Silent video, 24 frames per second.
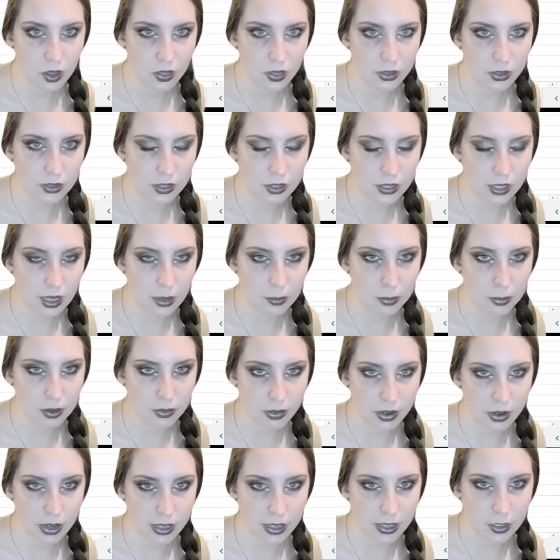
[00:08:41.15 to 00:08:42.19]
this again, but if
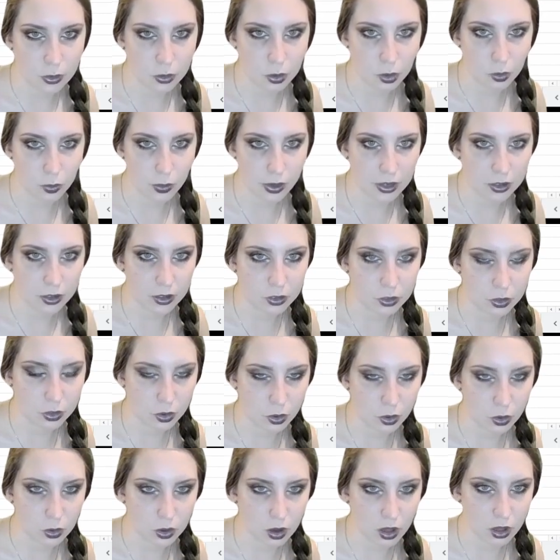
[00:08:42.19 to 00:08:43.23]
I hit Control Y, it'll do the
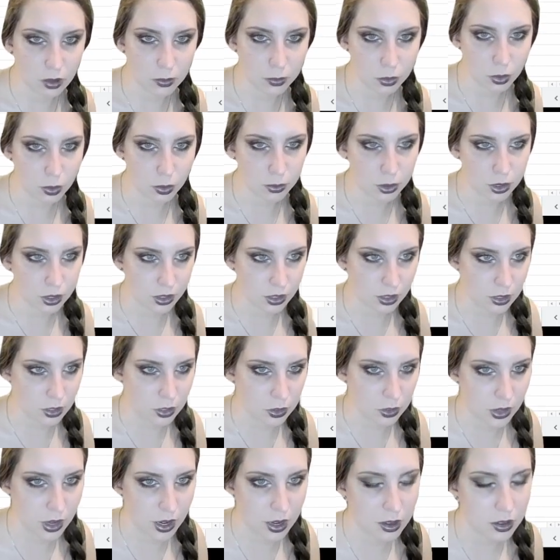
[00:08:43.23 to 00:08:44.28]
whole column, so I'm just going to
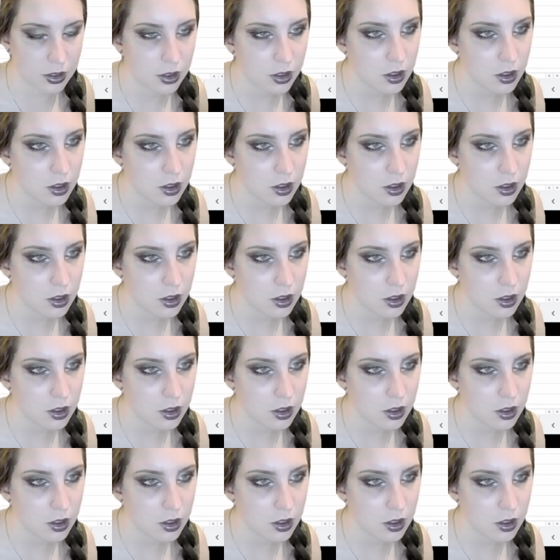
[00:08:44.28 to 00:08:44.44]
do that.